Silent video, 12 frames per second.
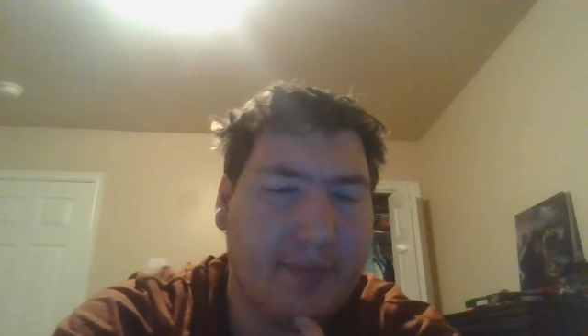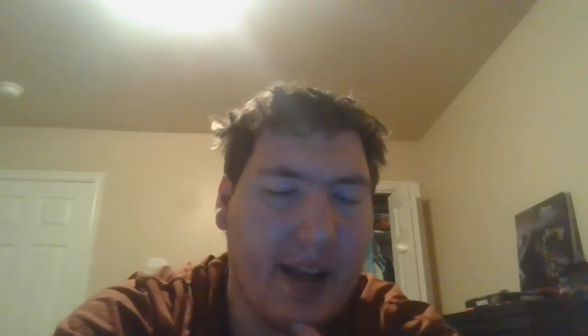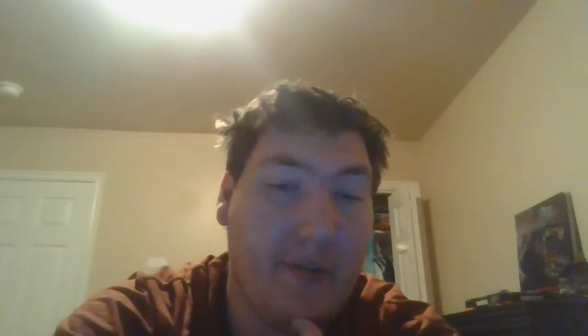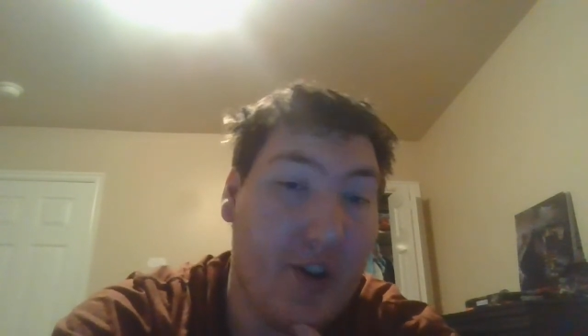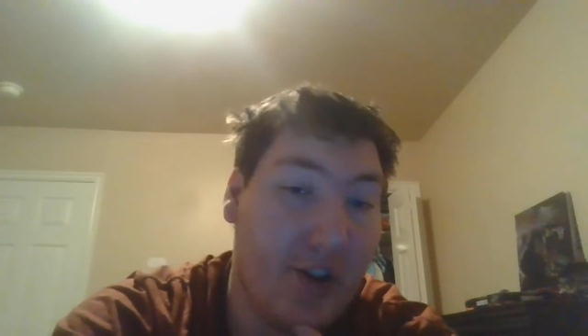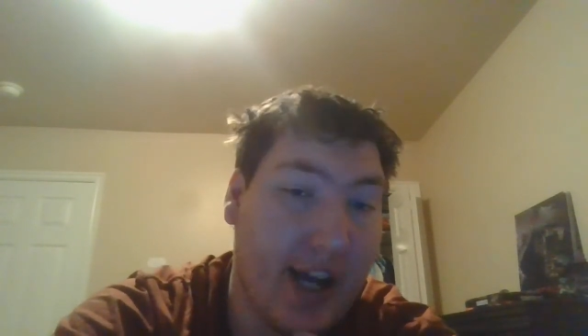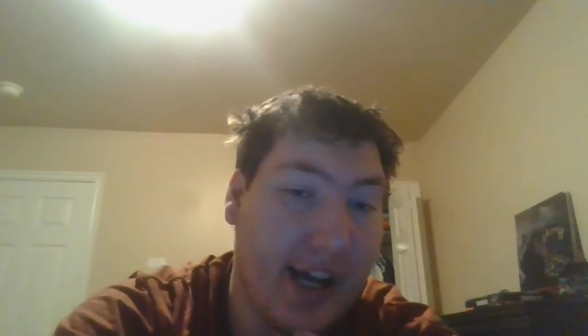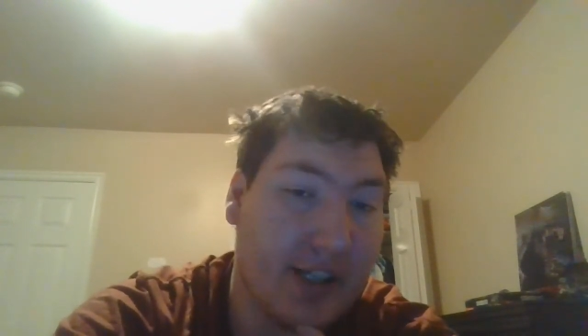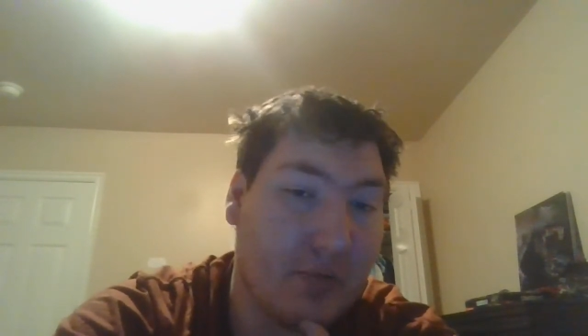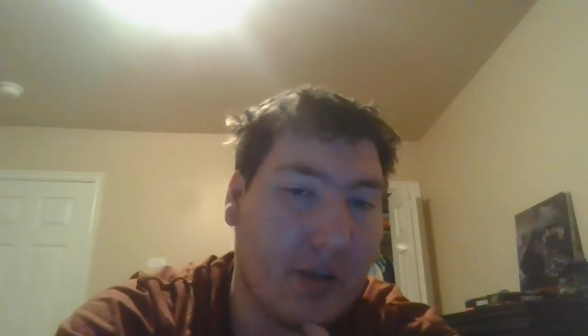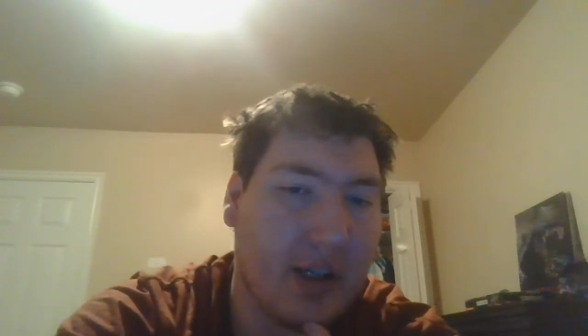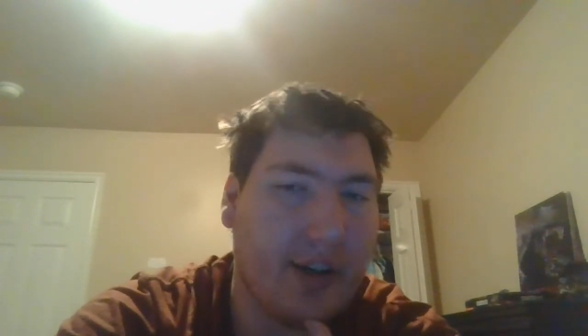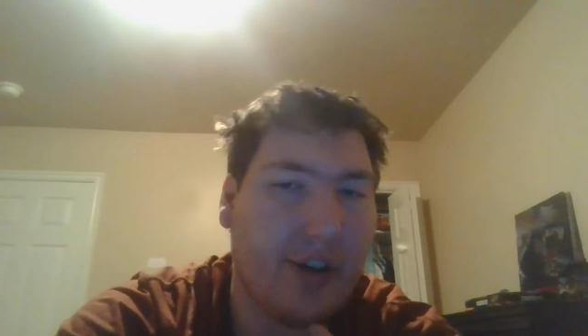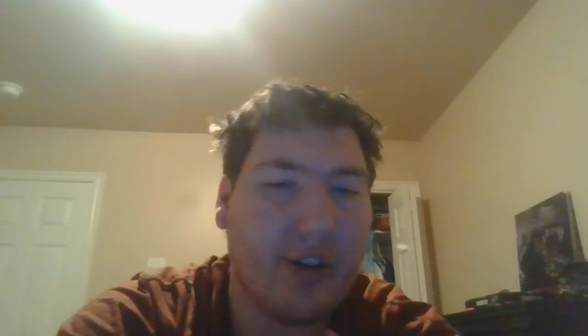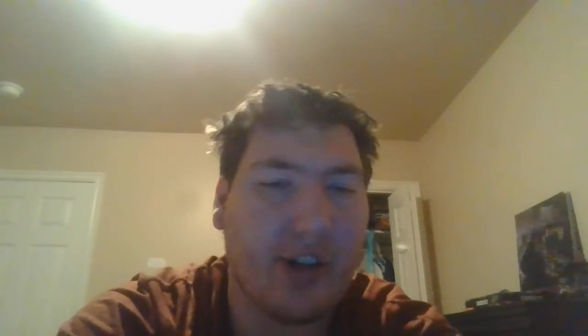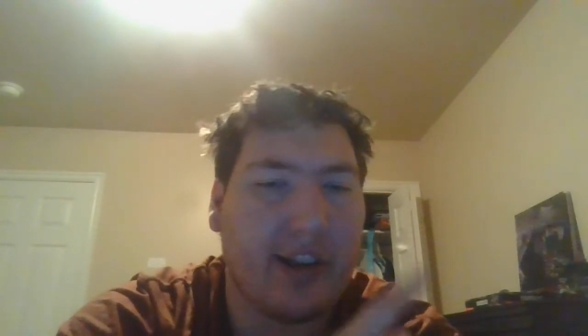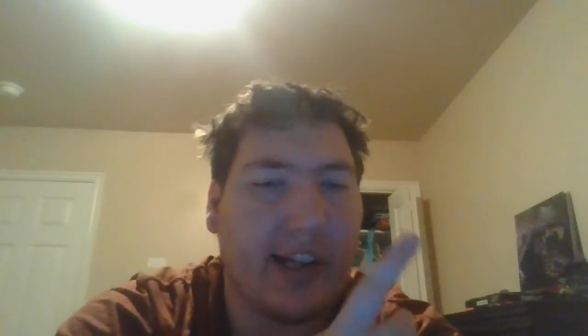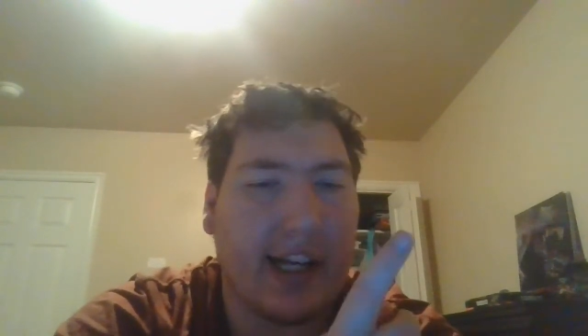If you guys want, you
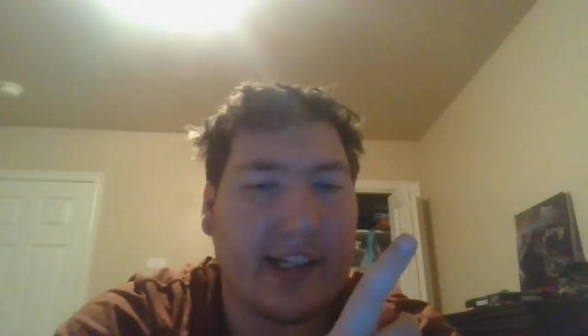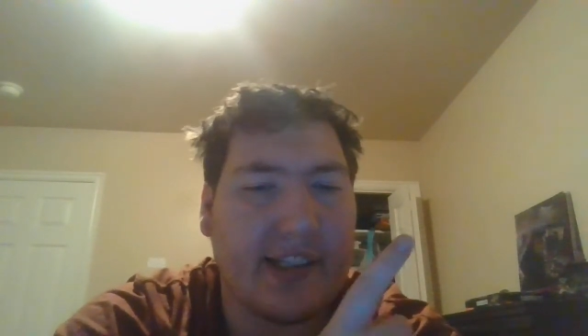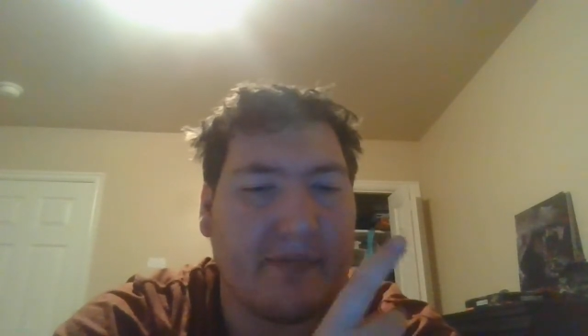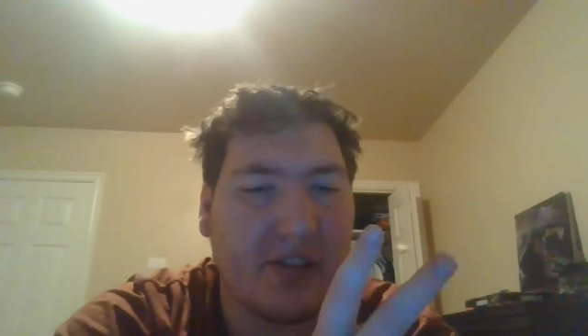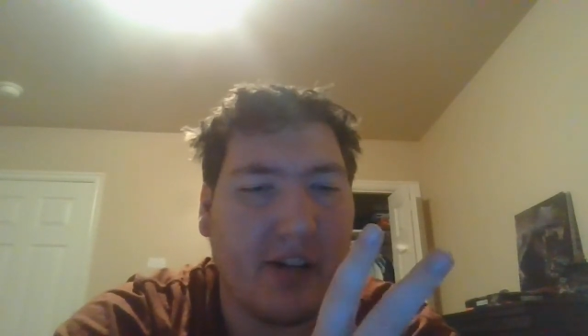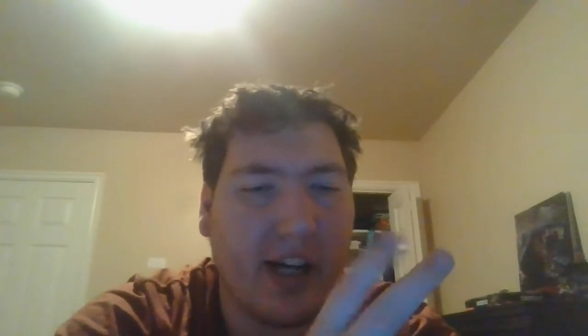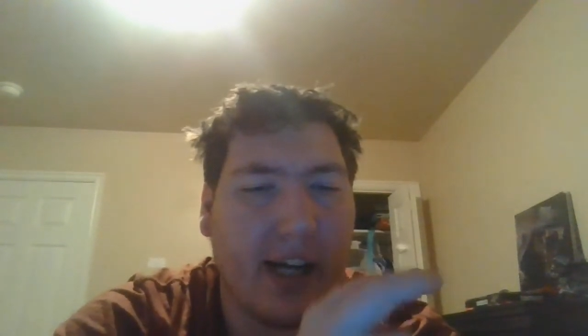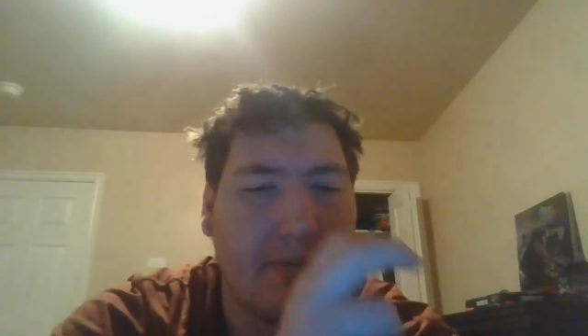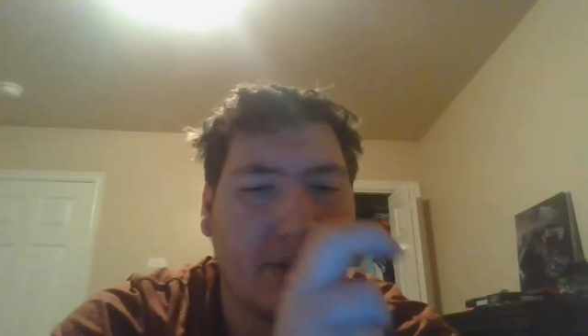could like, subscribe,